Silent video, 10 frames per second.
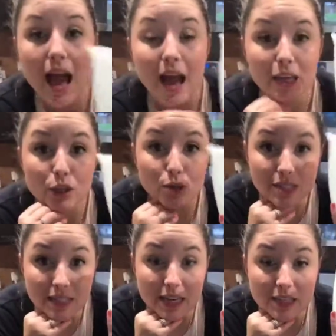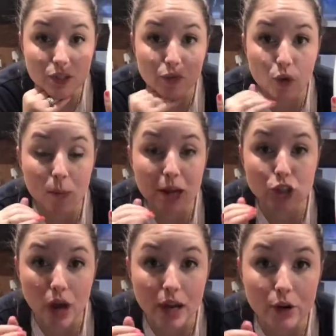I use this for my
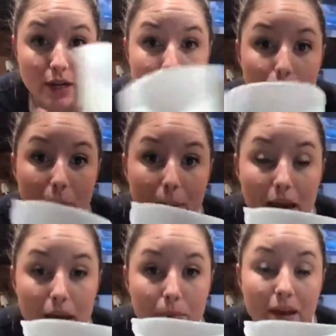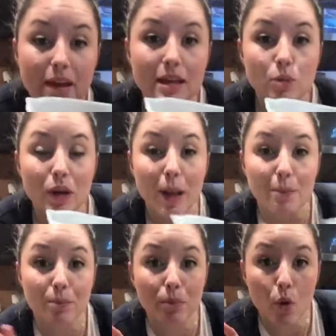dry ingredients when I bake because when I
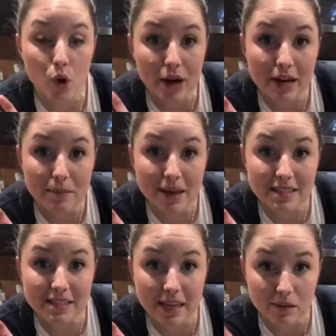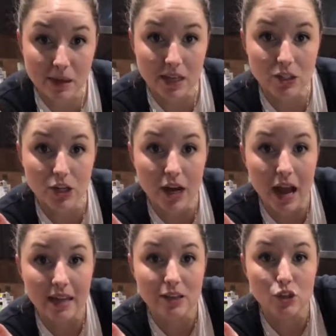pour it in my stand mixer,
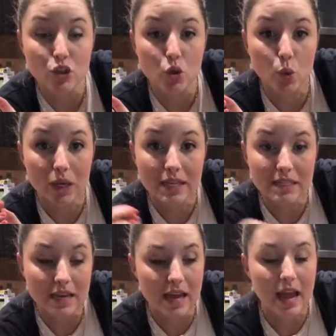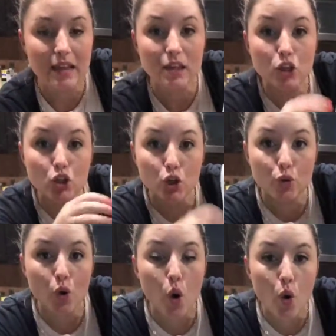I can squeeze it and
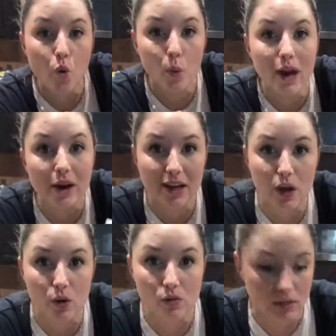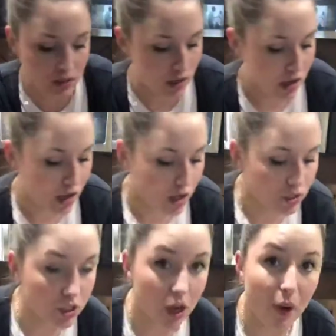control where it goes.
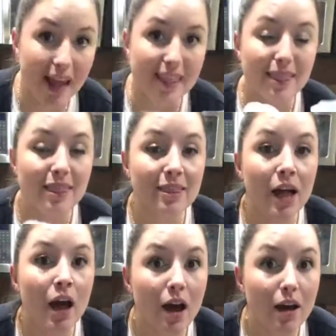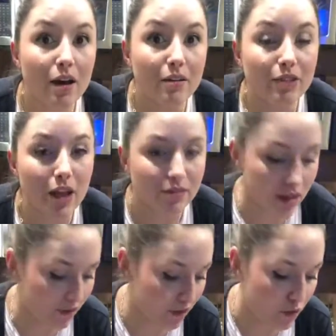So I love, love,
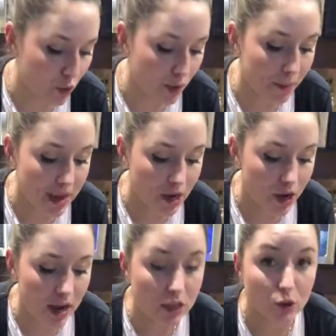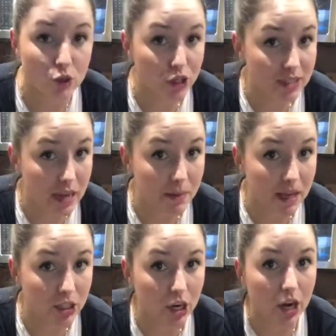love, if you're a baker and use your stand
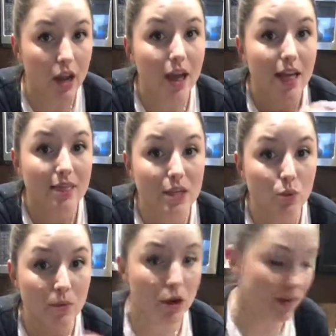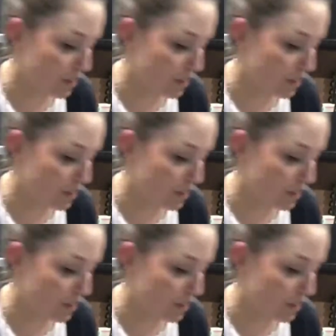mixer, this will be your